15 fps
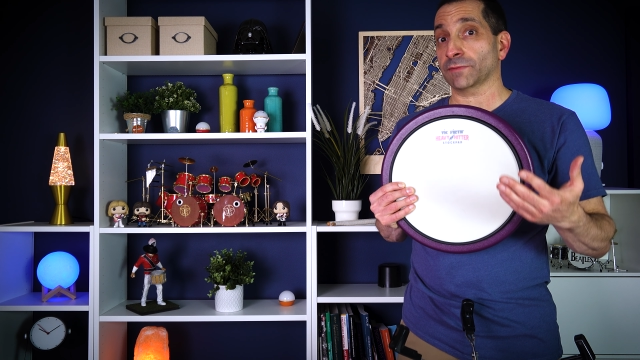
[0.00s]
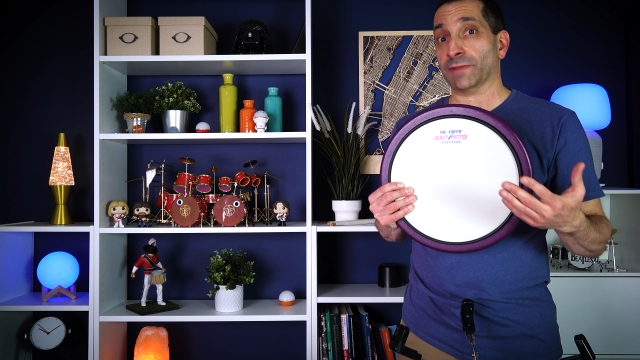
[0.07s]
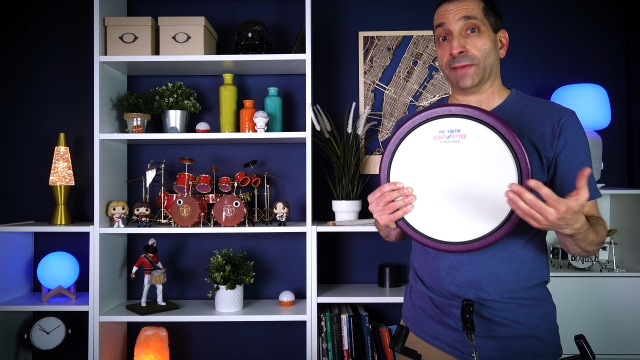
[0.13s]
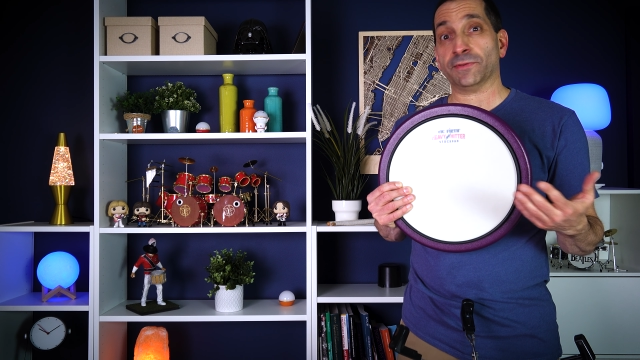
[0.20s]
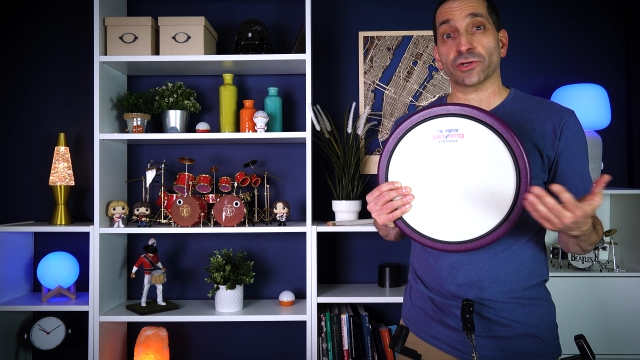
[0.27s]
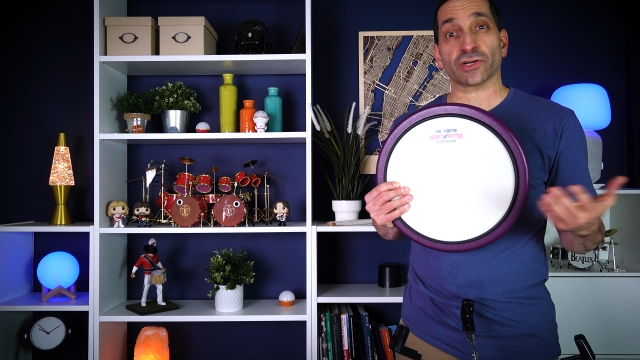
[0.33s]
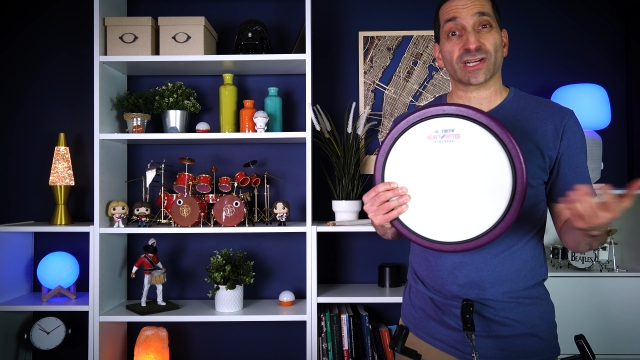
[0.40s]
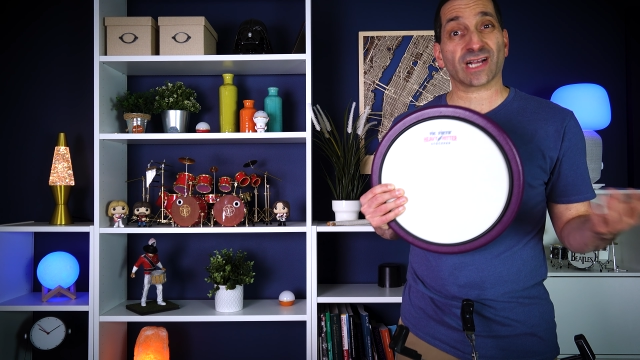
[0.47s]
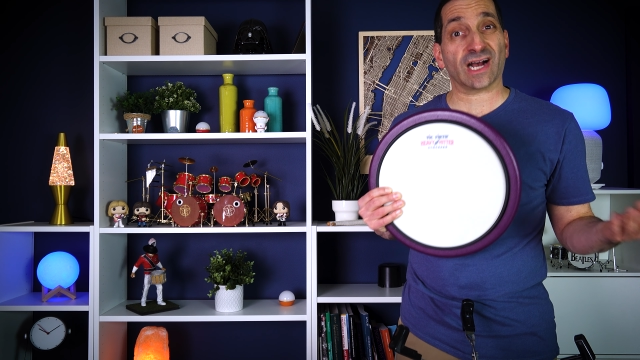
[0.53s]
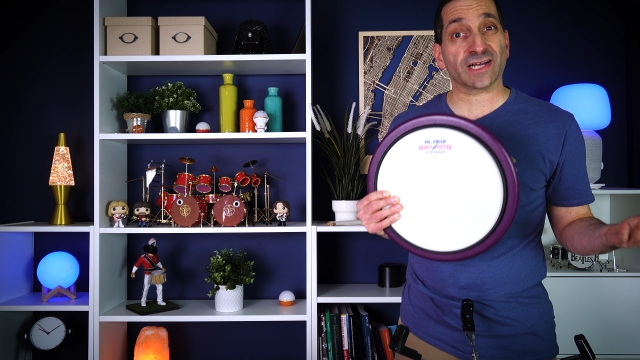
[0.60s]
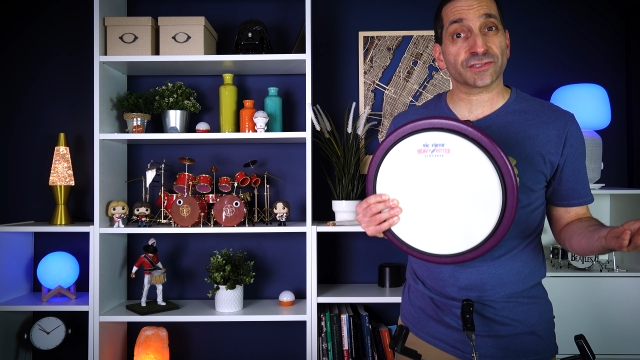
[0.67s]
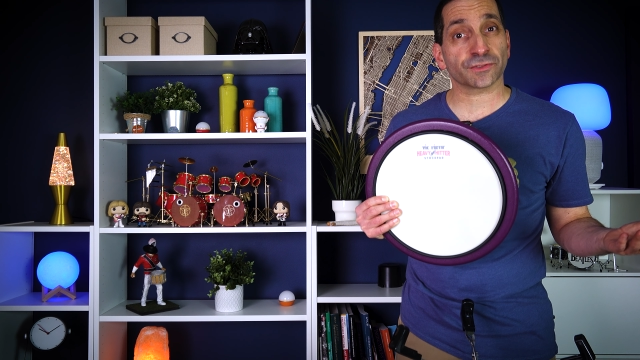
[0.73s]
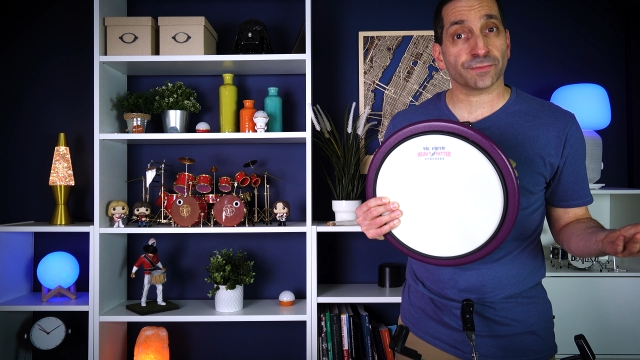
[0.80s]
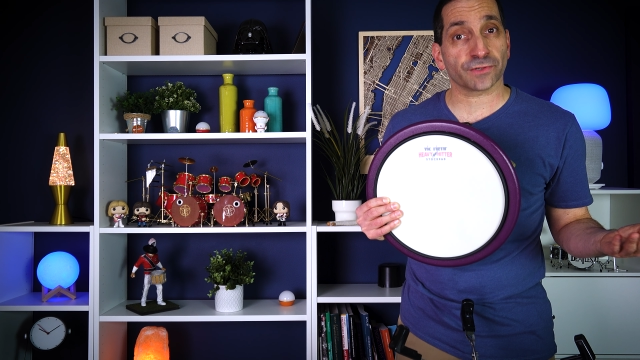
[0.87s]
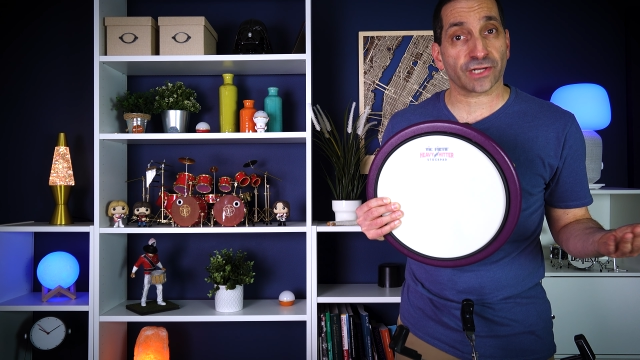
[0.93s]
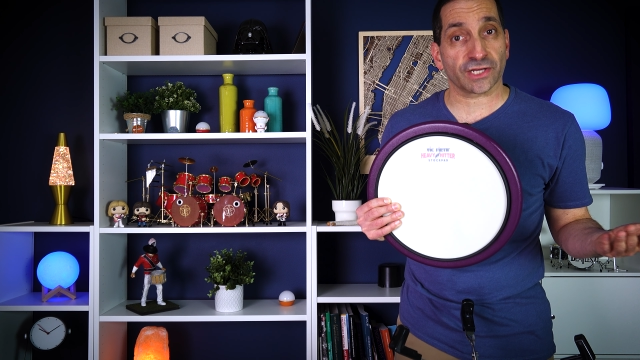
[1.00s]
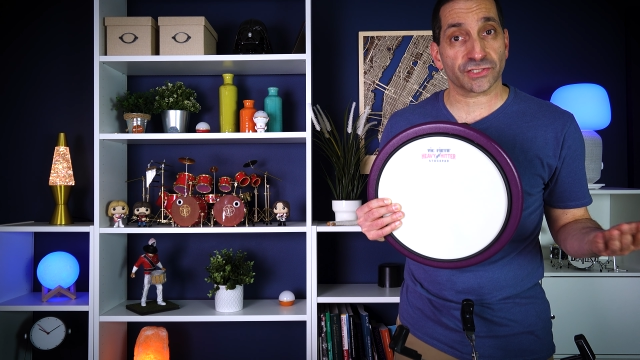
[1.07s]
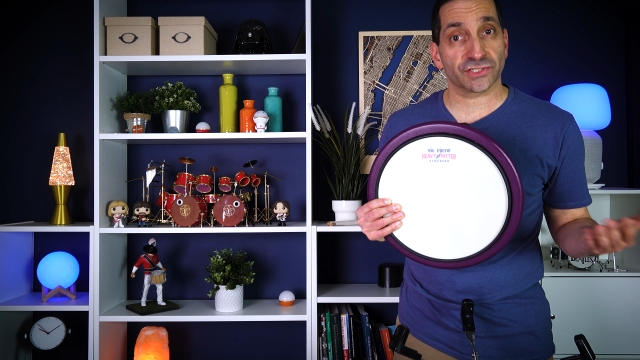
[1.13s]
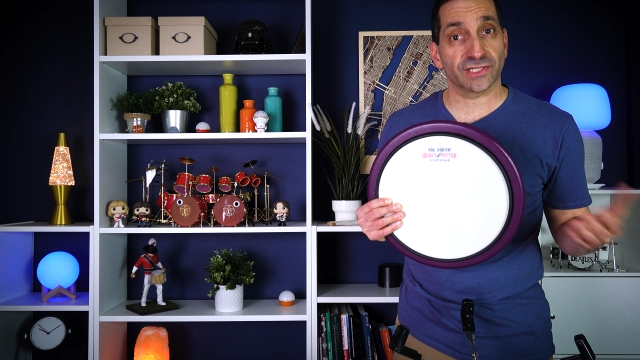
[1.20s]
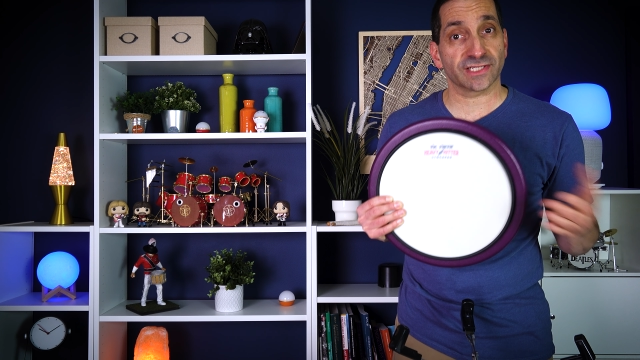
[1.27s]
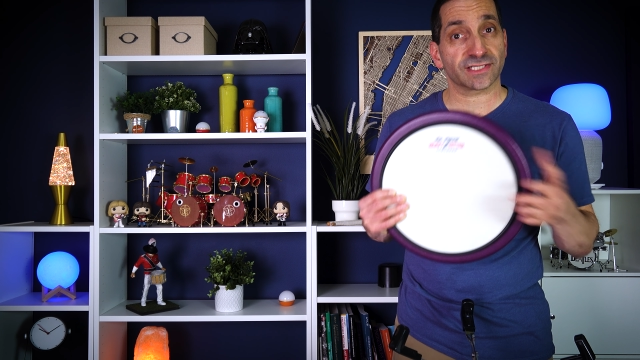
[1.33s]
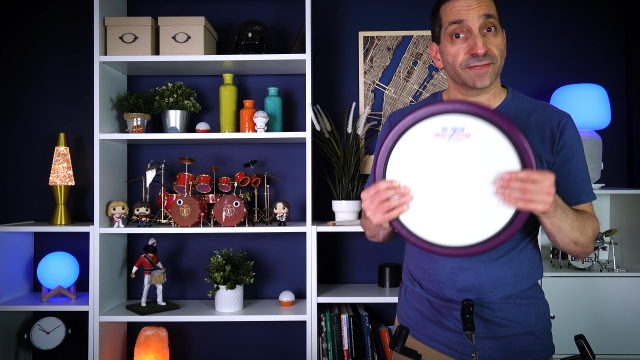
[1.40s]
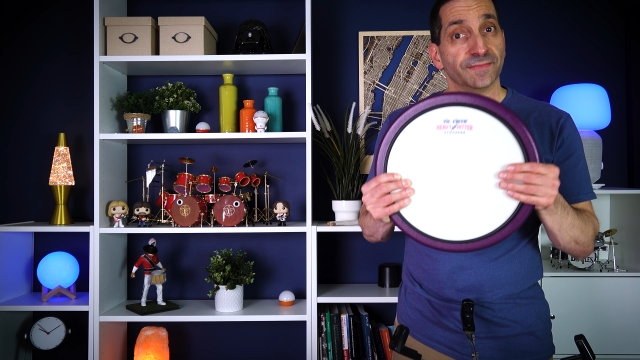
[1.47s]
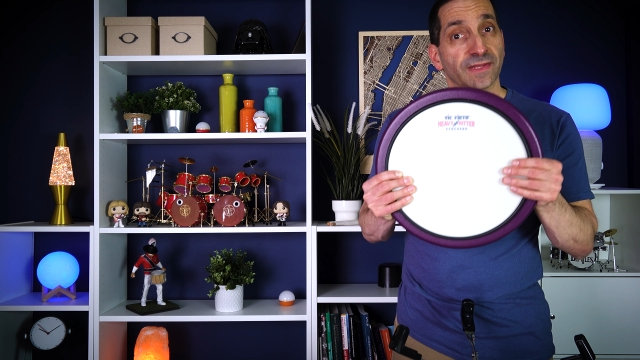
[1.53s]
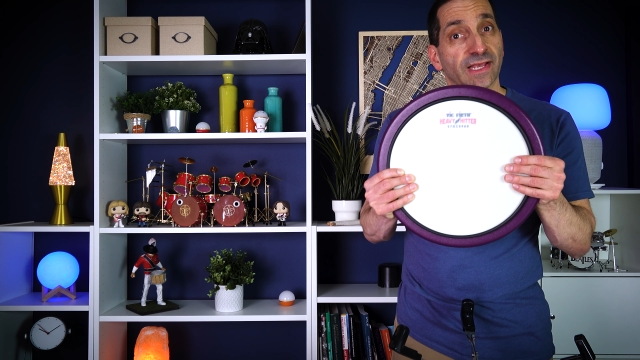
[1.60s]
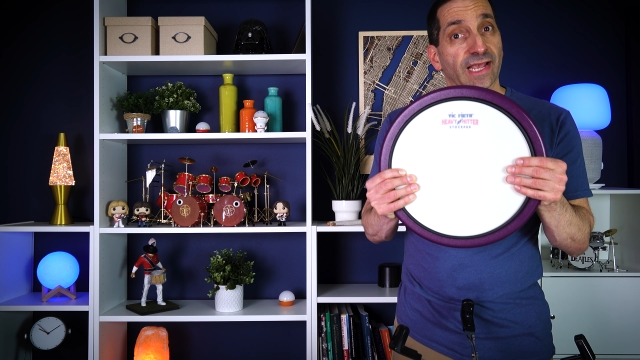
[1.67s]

maybe you're a concert percussionist,